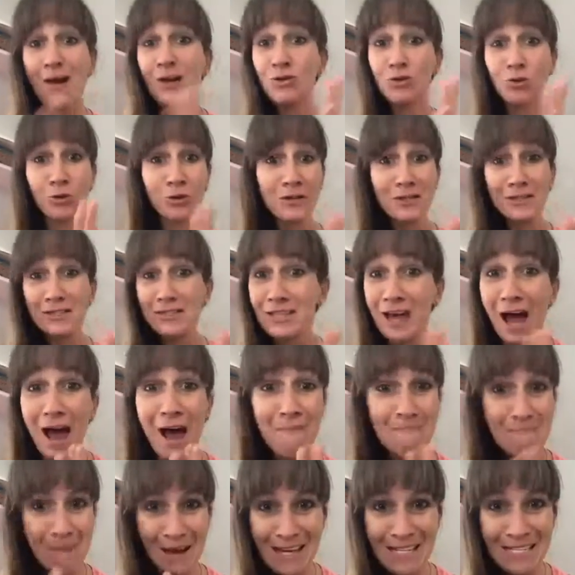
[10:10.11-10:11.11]
Jordan's
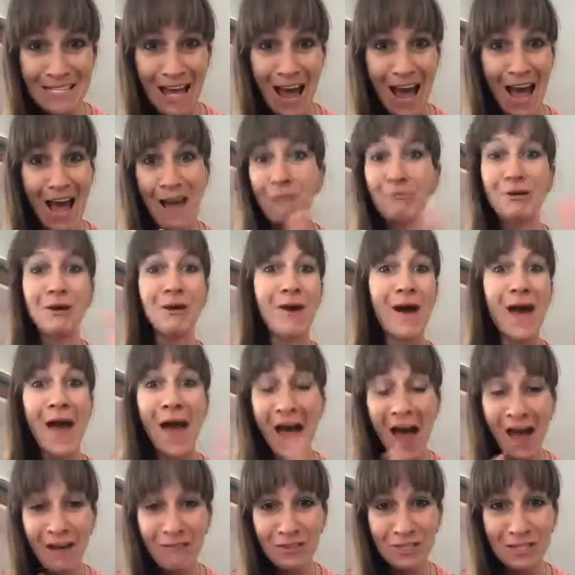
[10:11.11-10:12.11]
not my dad. We don't
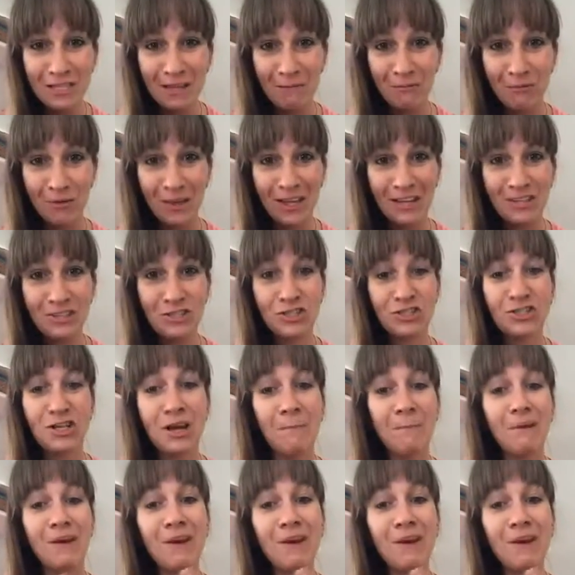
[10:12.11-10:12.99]
have the same relationship.